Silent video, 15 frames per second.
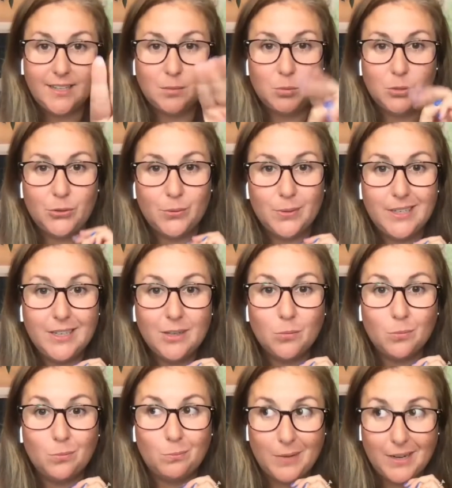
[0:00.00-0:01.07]
And number 3,
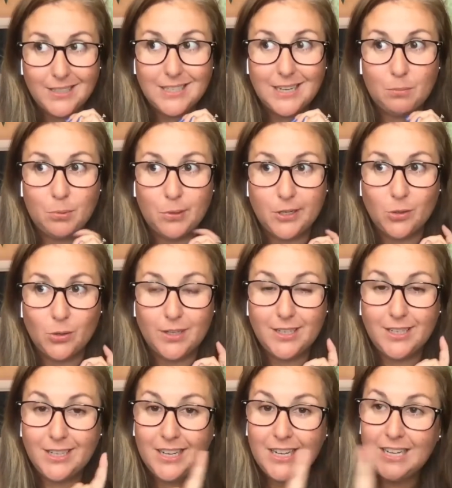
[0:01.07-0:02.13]
my top
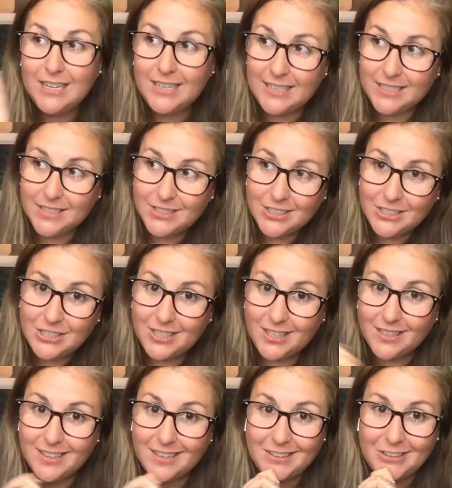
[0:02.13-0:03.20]
priority is to
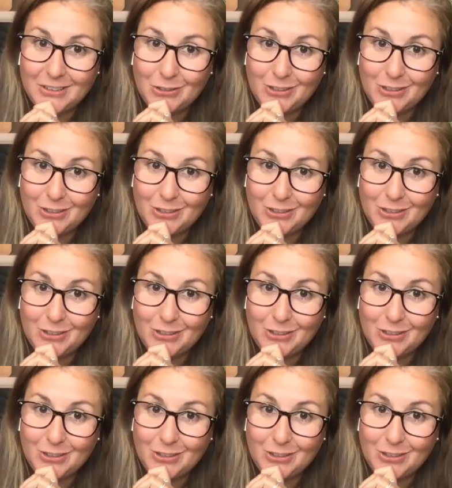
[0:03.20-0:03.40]
get that